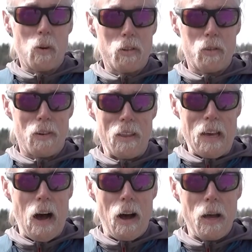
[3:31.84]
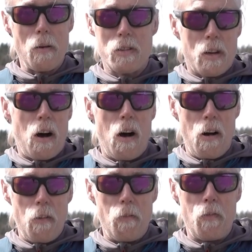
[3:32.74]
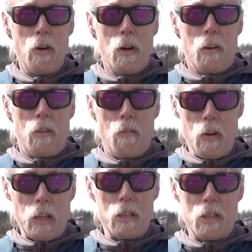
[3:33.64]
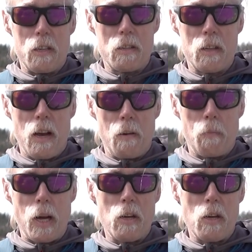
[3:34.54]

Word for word: we're sort of the eyes of the villages. And by